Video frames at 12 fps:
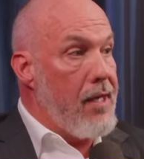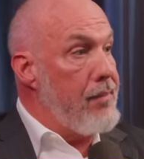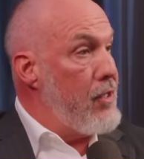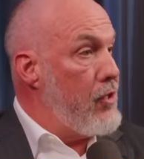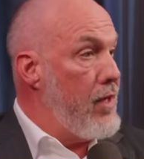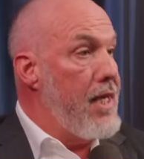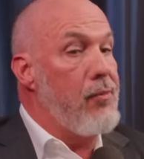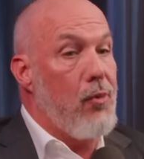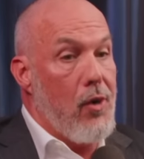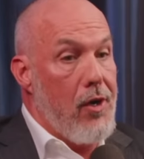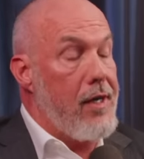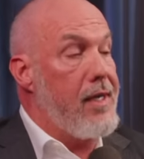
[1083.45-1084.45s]
I'm going to create
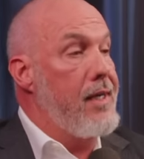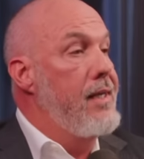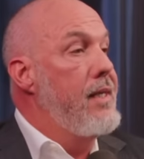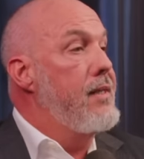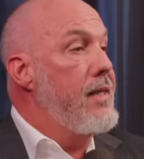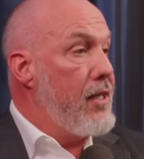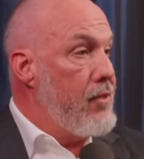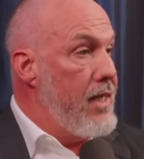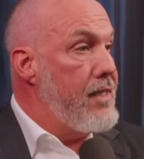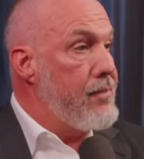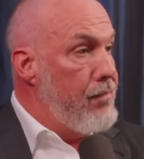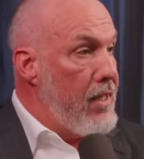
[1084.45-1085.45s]
work that
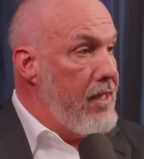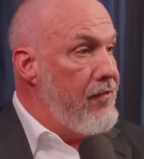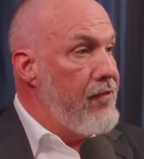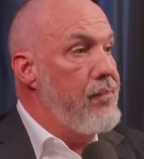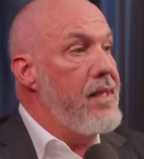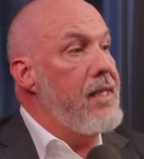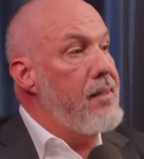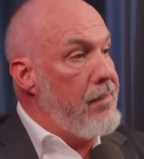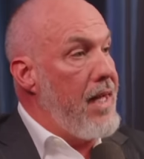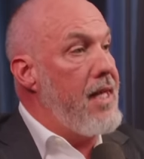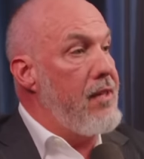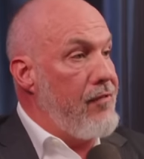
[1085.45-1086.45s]
creates money for me and
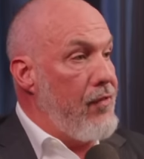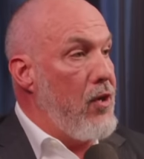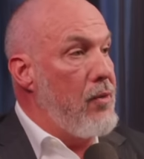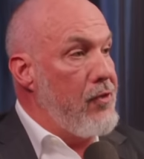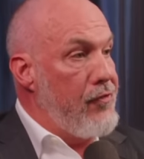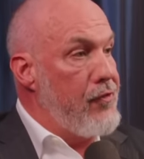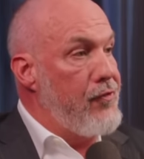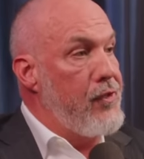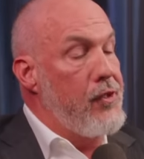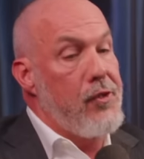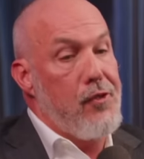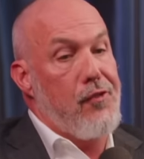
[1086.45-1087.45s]
pay the farmer for
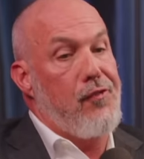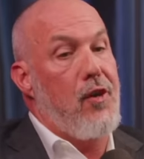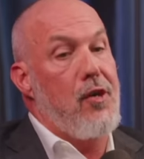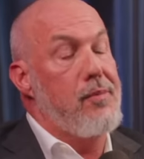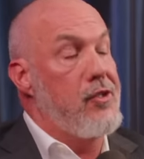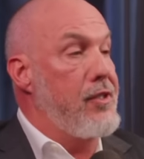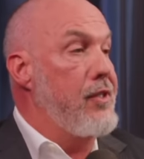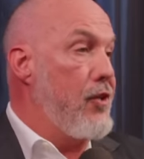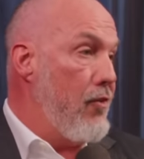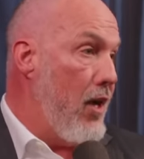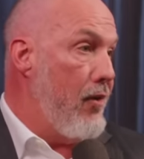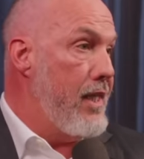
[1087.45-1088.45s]
food, or the farmer's gonna
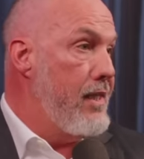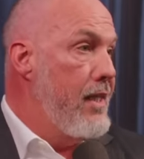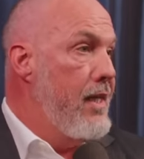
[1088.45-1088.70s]
grow it.